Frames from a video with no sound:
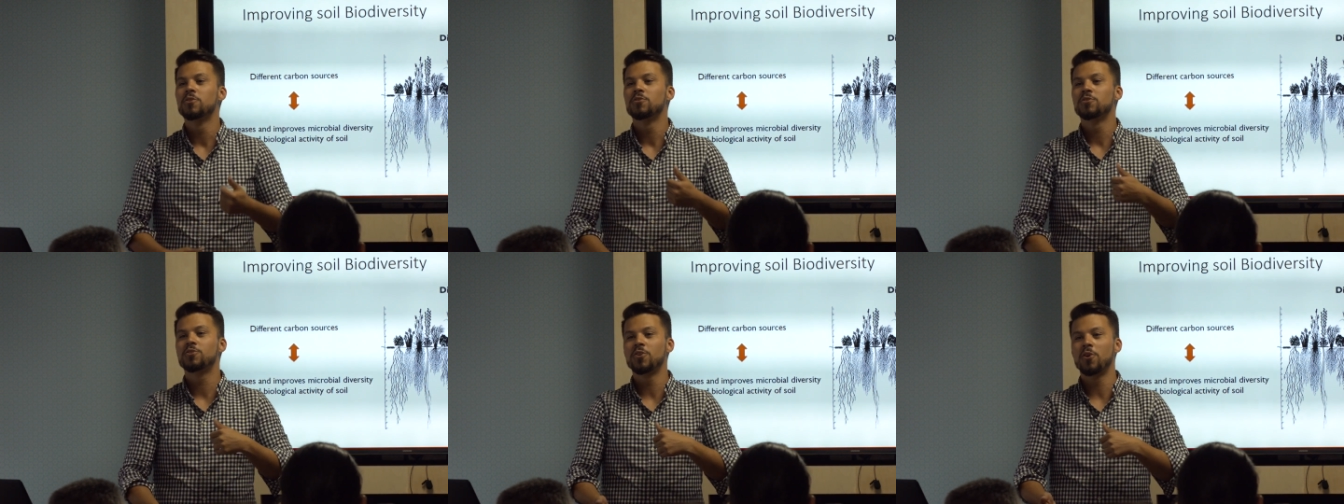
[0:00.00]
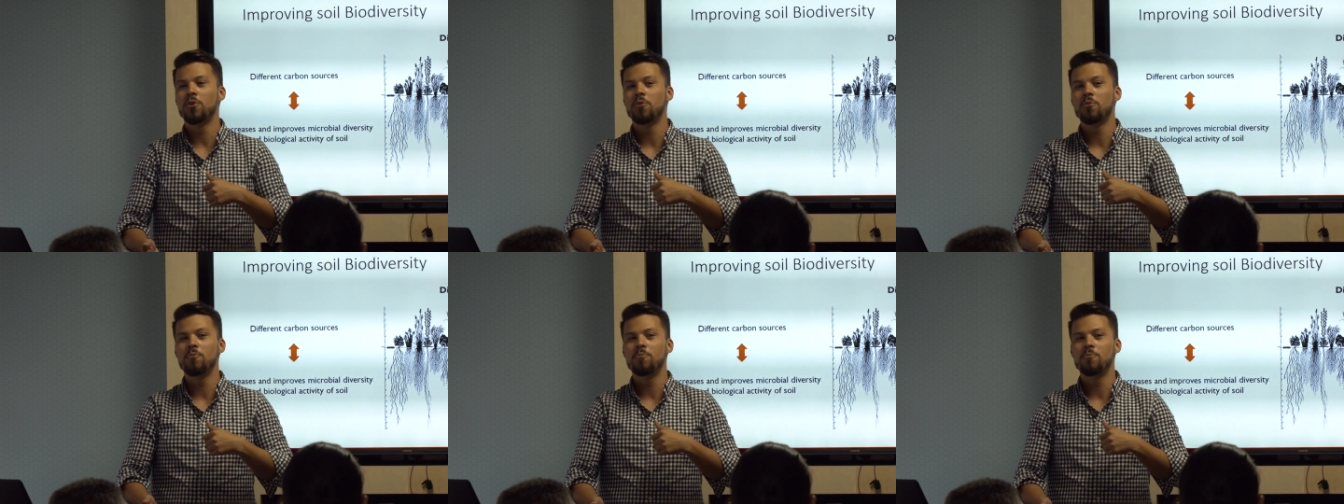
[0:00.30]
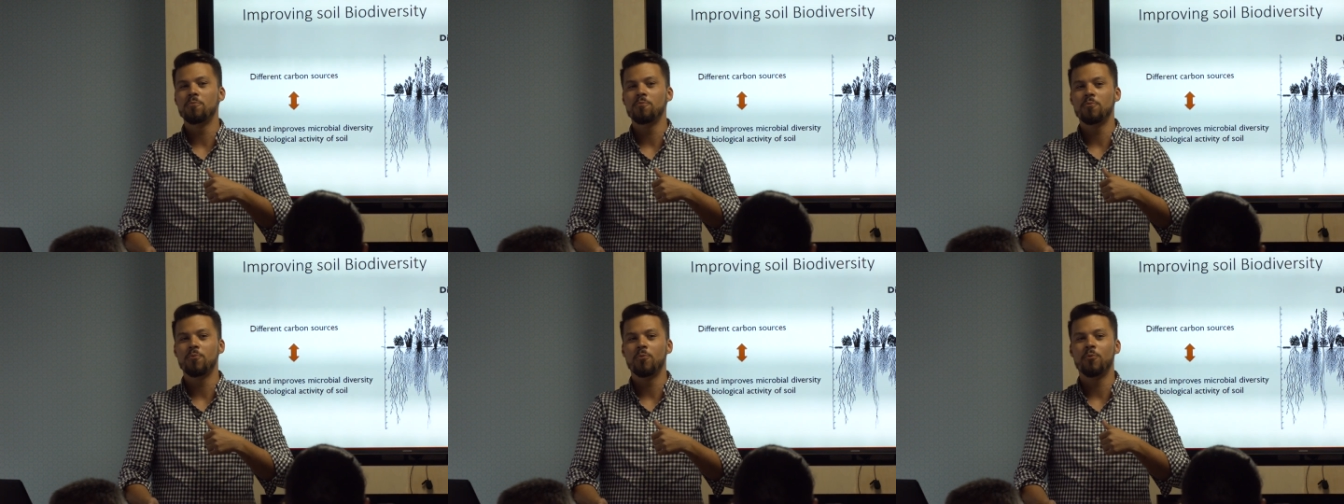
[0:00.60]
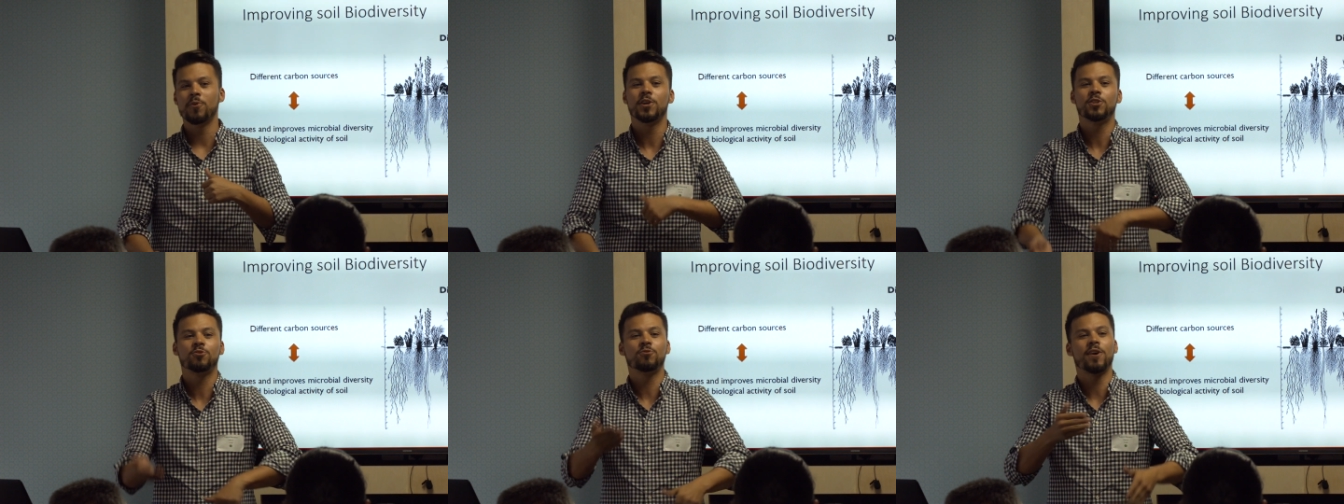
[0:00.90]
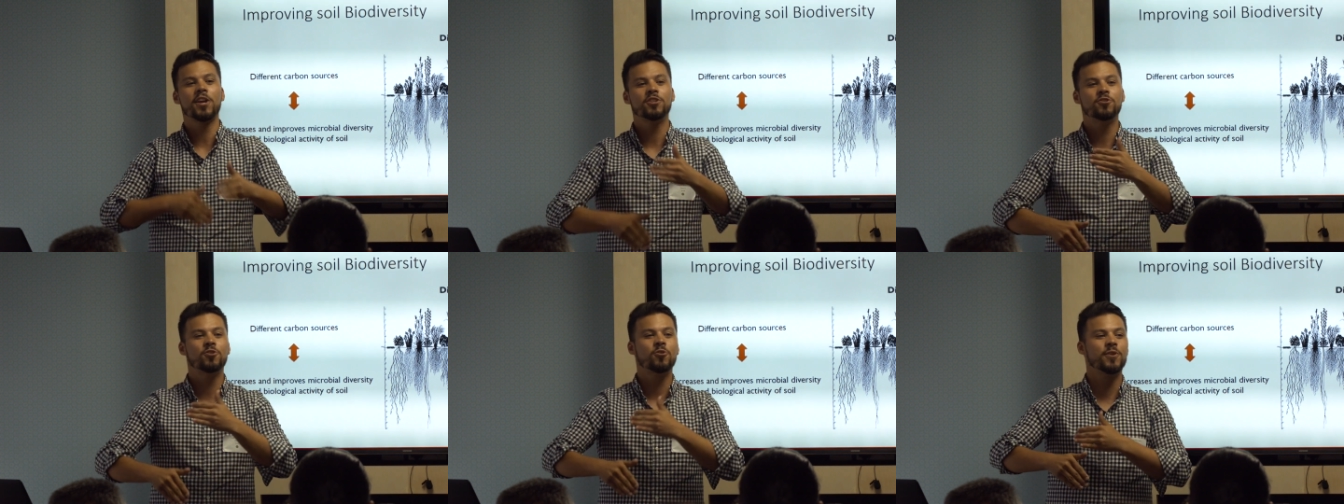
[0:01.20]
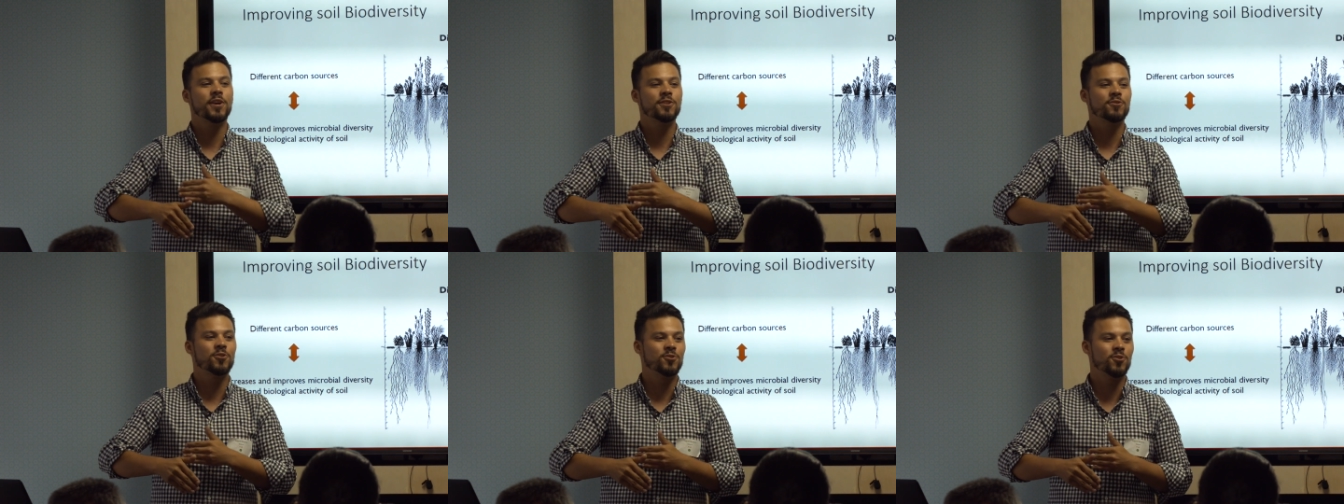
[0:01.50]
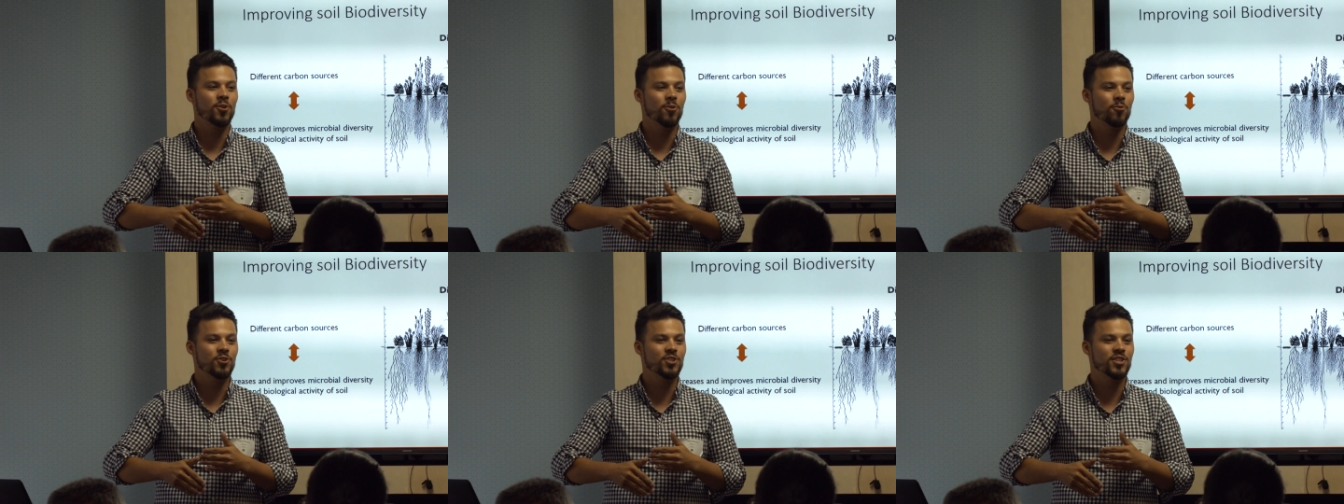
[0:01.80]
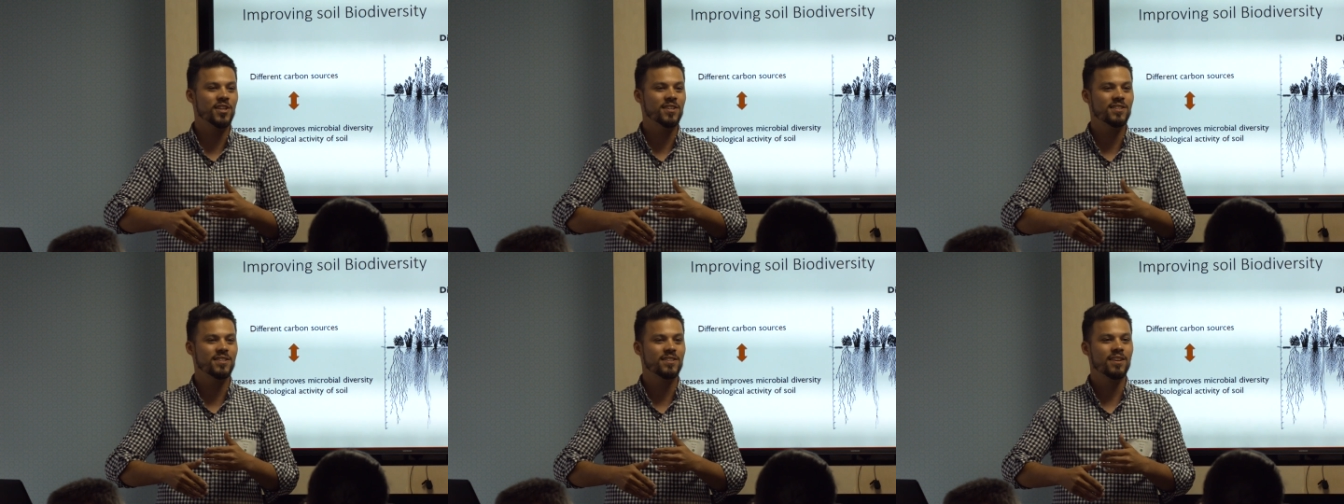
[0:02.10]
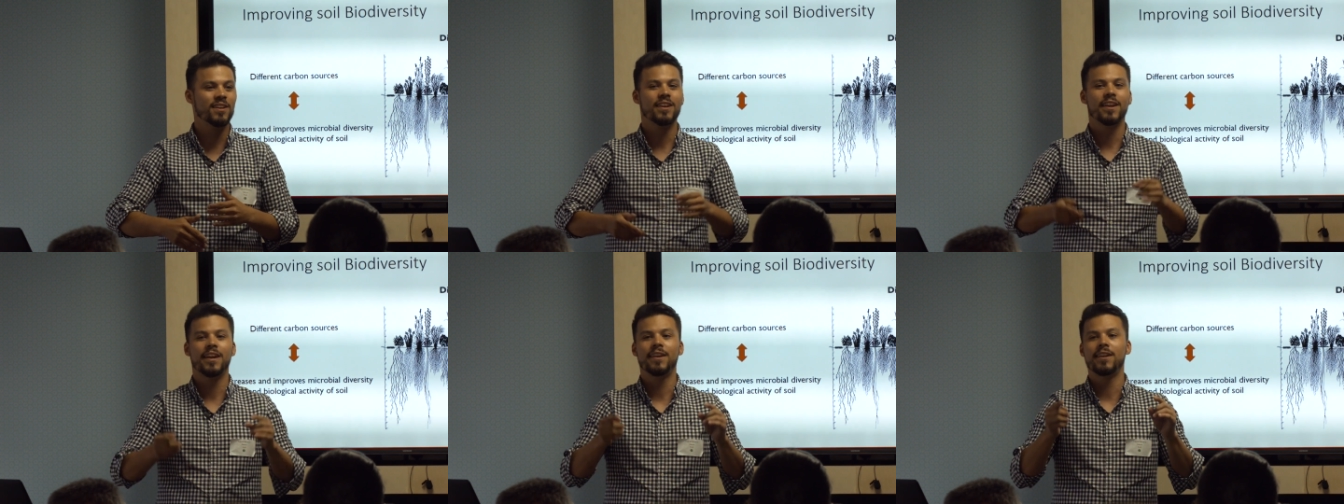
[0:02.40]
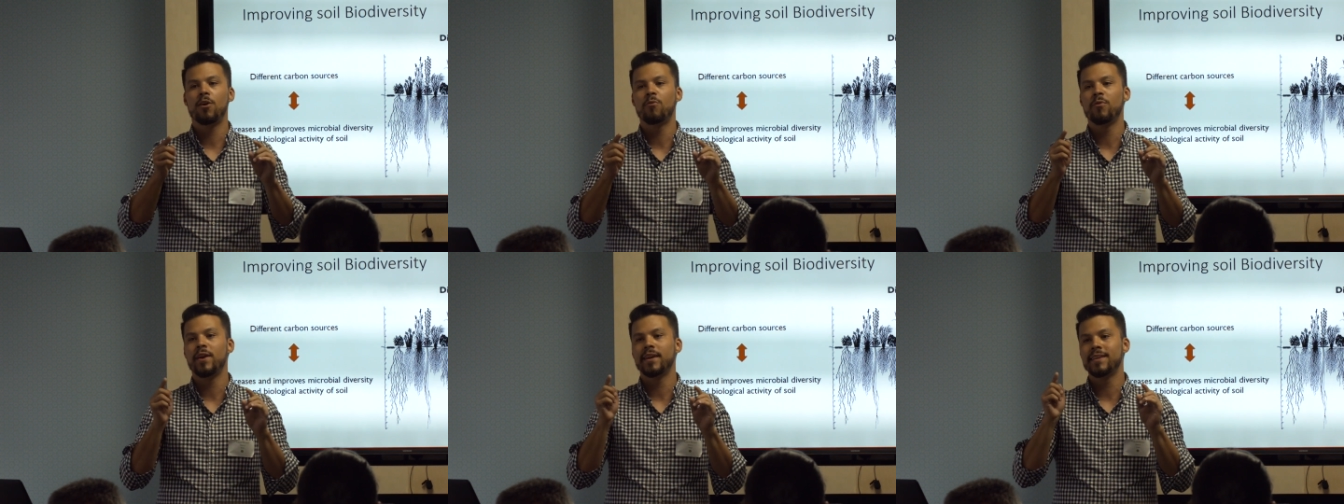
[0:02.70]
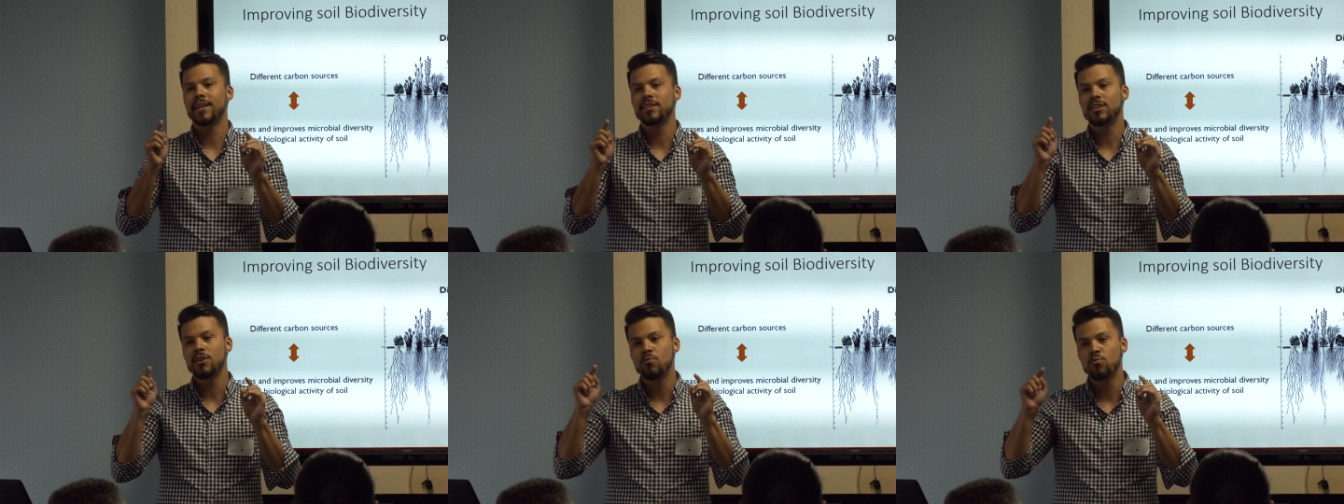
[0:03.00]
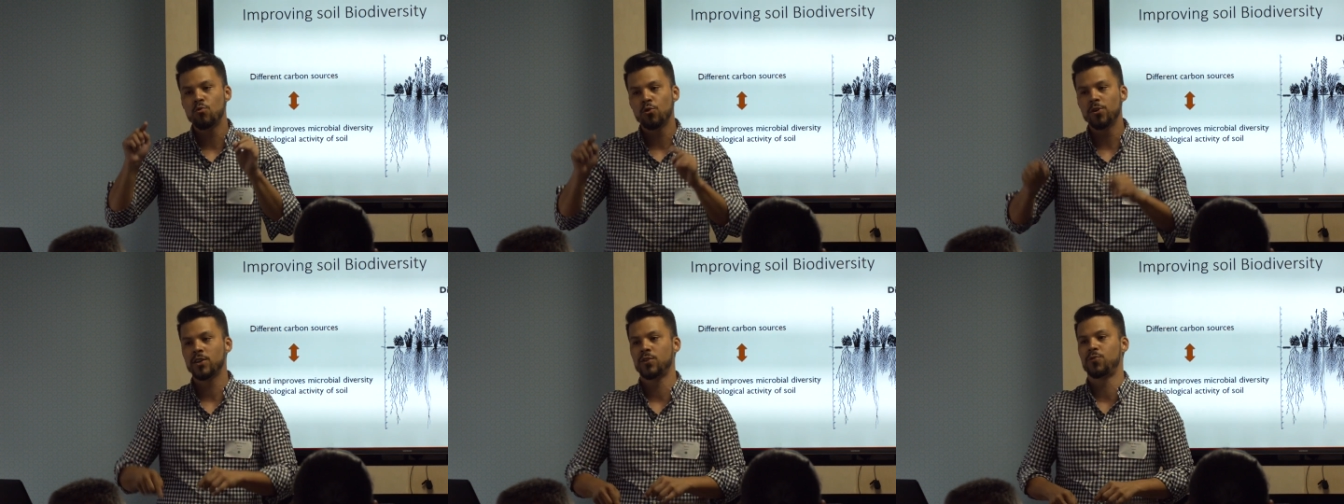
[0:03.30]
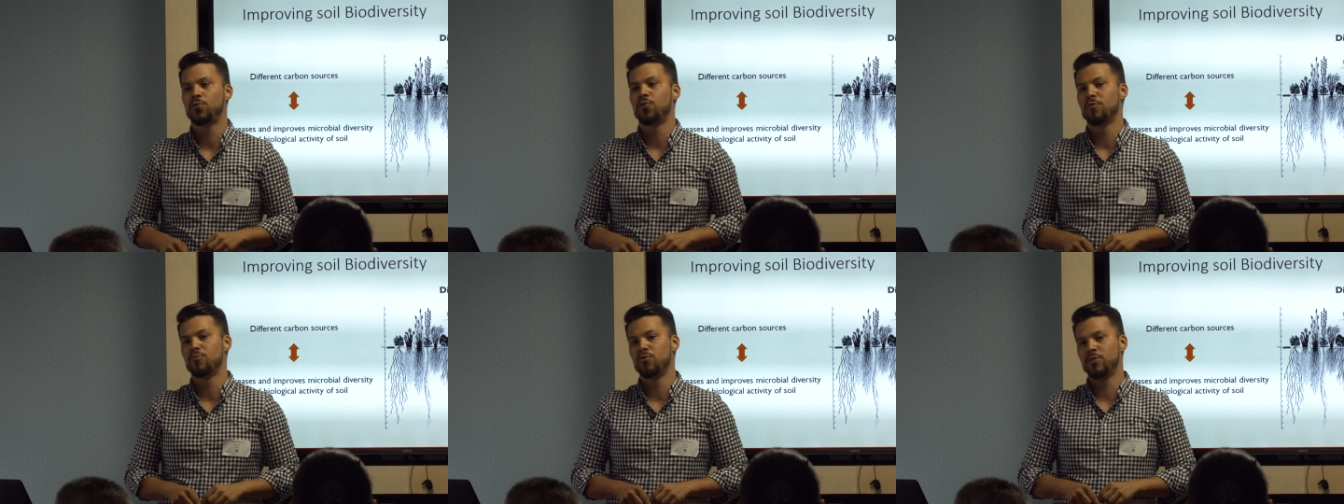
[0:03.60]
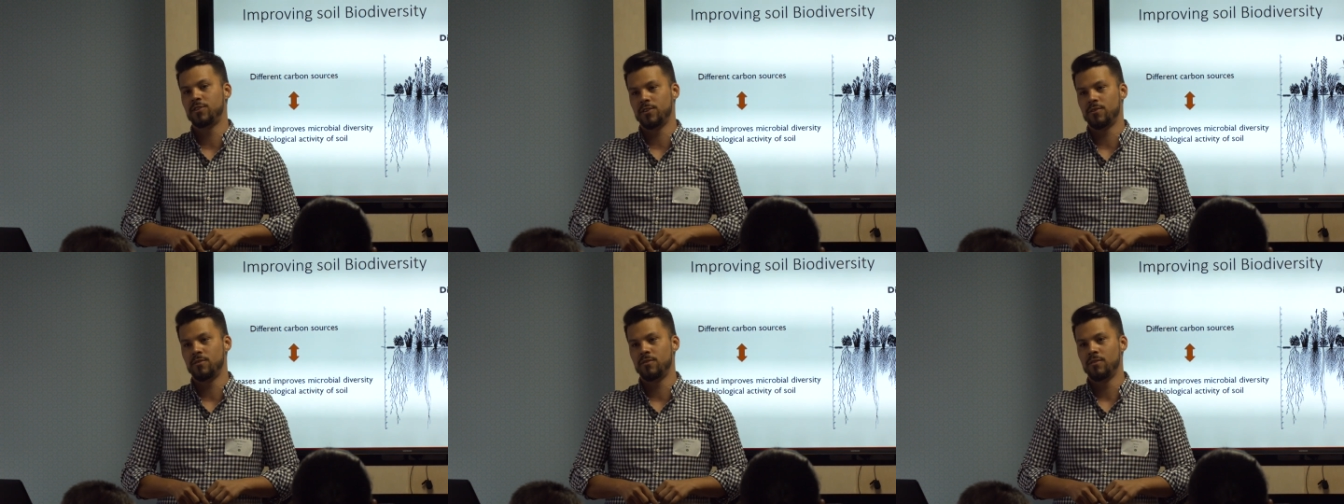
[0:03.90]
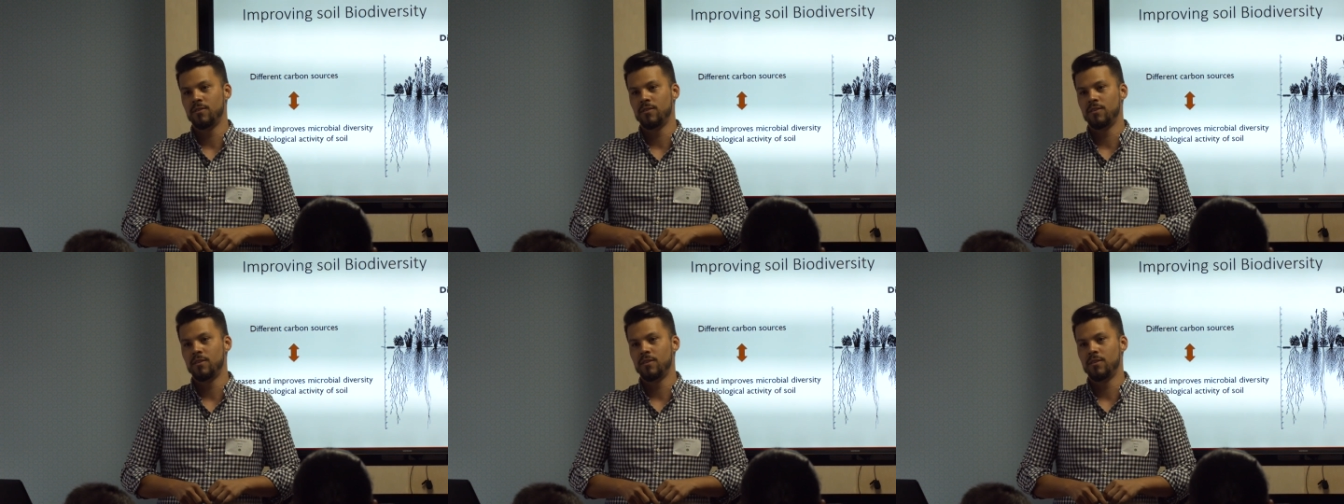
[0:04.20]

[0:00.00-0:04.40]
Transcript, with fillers: So we are trying to create those solutions in a way that it works for Brazil